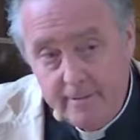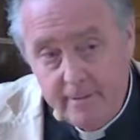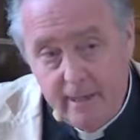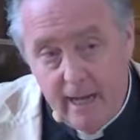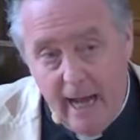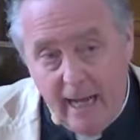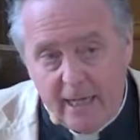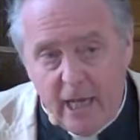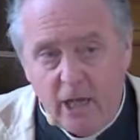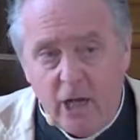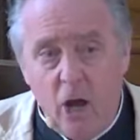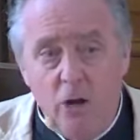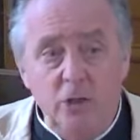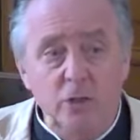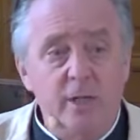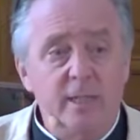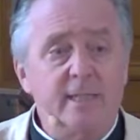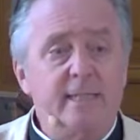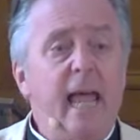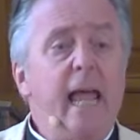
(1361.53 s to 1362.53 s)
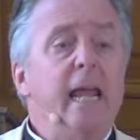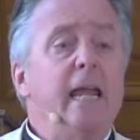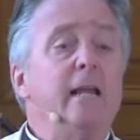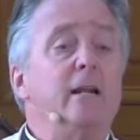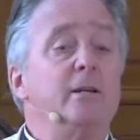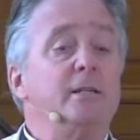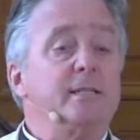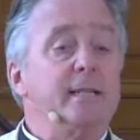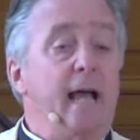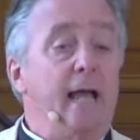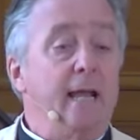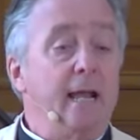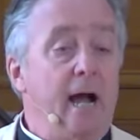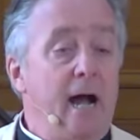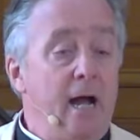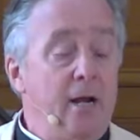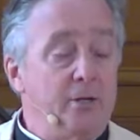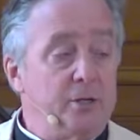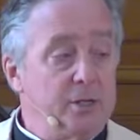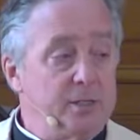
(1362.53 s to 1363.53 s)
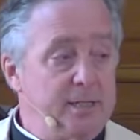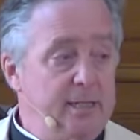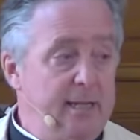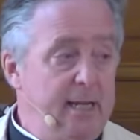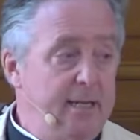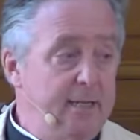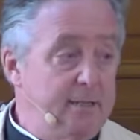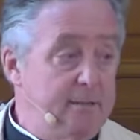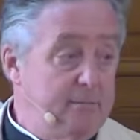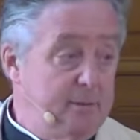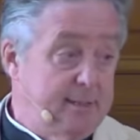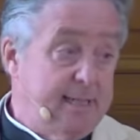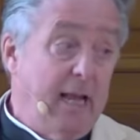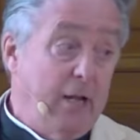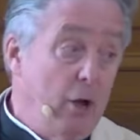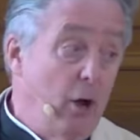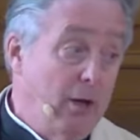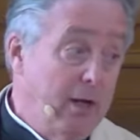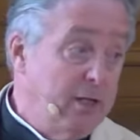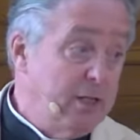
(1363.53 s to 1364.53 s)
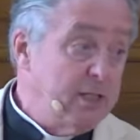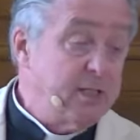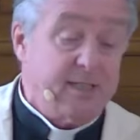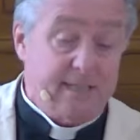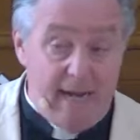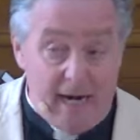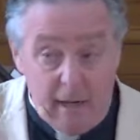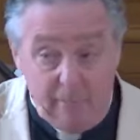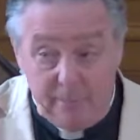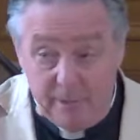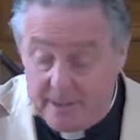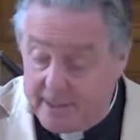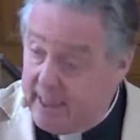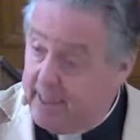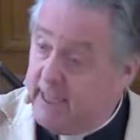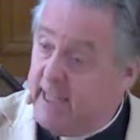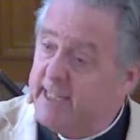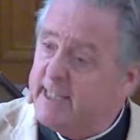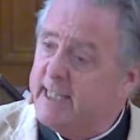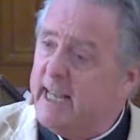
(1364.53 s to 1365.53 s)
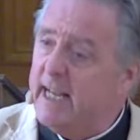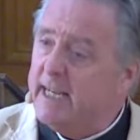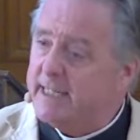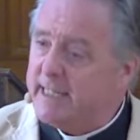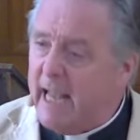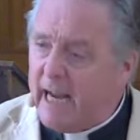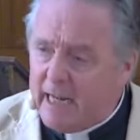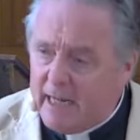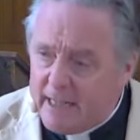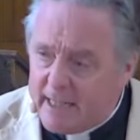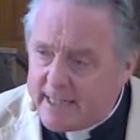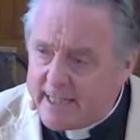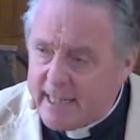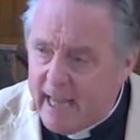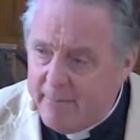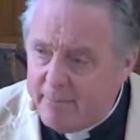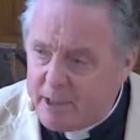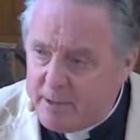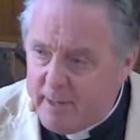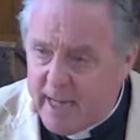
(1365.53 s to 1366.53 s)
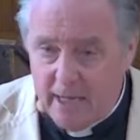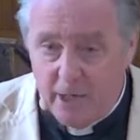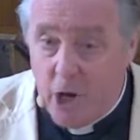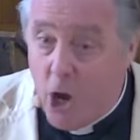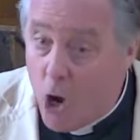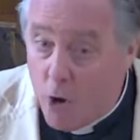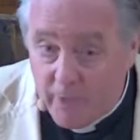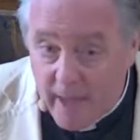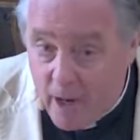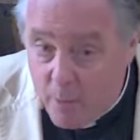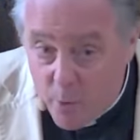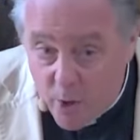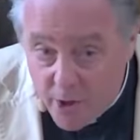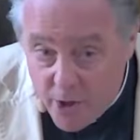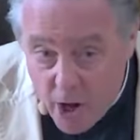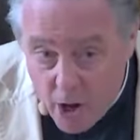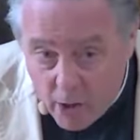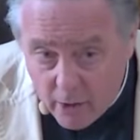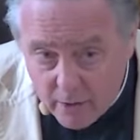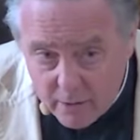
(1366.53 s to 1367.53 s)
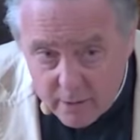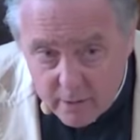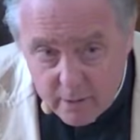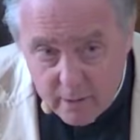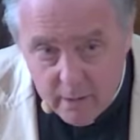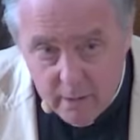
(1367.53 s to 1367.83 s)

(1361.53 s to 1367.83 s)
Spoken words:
I could go to a secular psychiatrist and psychologist, therapist, and they'd say exactly the same to me. No, they would not.